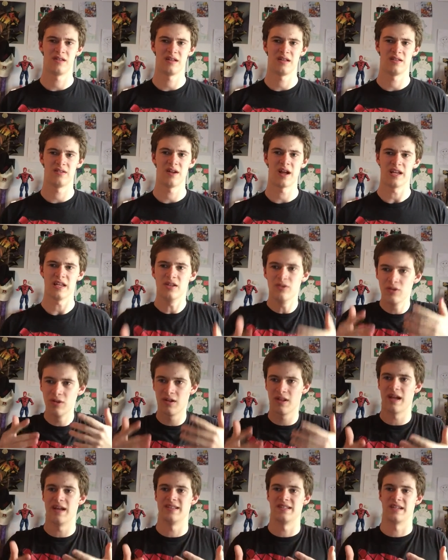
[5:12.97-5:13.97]
not
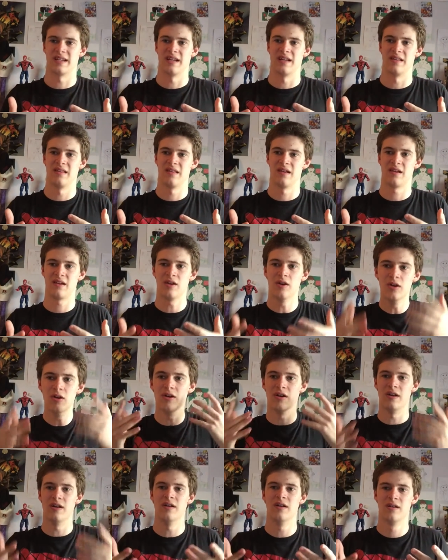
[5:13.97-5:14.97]
utilizing it. They
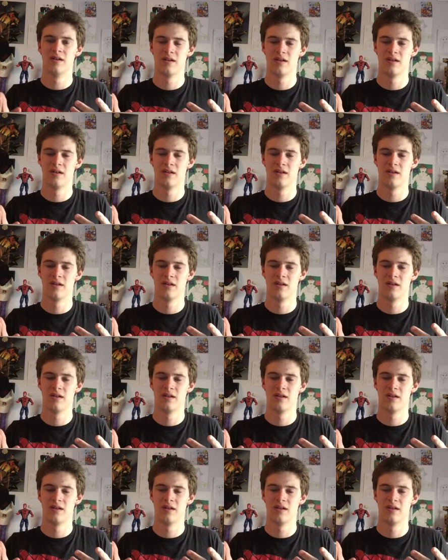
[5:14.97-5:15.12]
could,